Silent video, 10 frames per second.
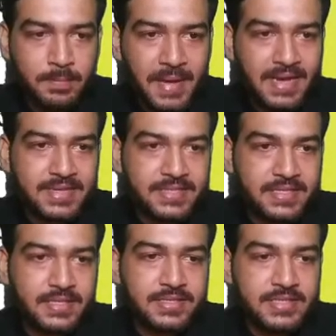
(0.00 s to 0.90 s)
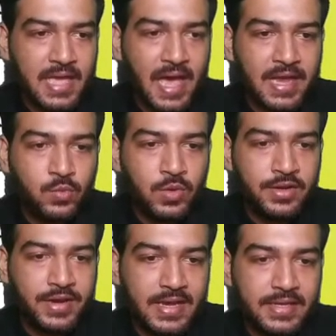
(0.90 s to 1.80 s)
Palestinians
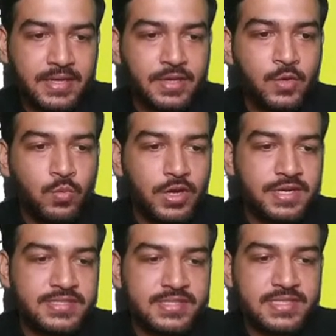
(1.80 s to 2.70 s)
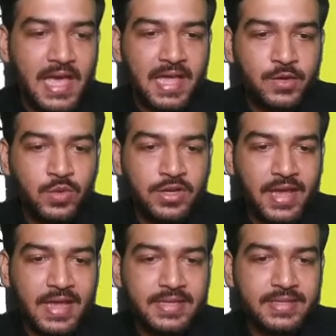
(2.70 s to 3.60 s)
annual rally. What is this annual
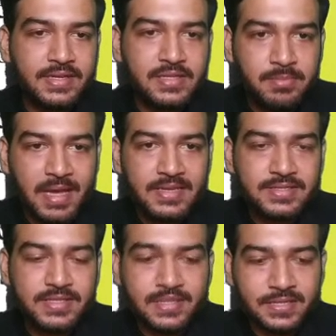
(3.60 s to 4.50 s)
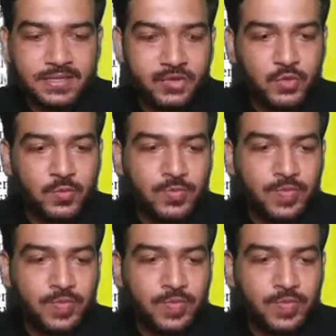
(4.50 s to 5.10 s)
rally that the Palestinians do?